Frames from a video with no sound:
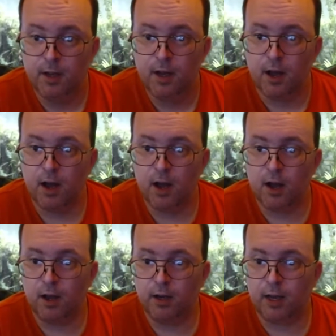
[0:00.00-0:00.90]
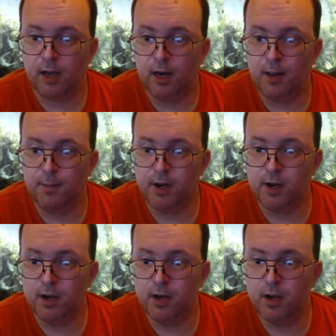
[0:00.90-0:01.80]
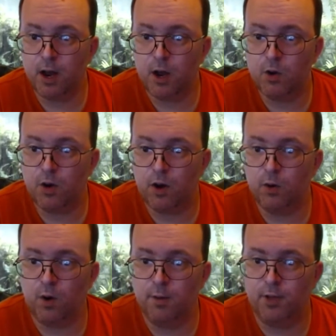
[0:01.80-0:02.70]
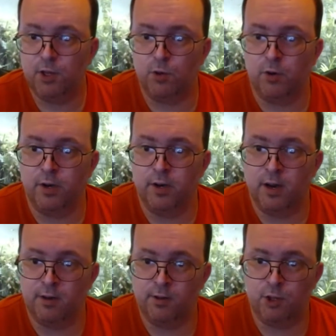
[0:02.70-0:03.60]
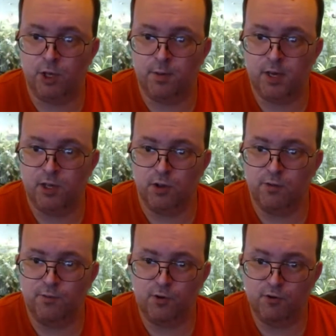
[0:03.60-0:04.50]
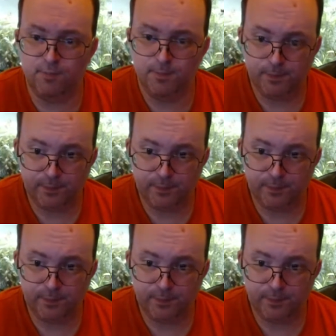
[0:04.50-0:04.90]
Caleb, no, I won't be joining any of the GBs on the forum.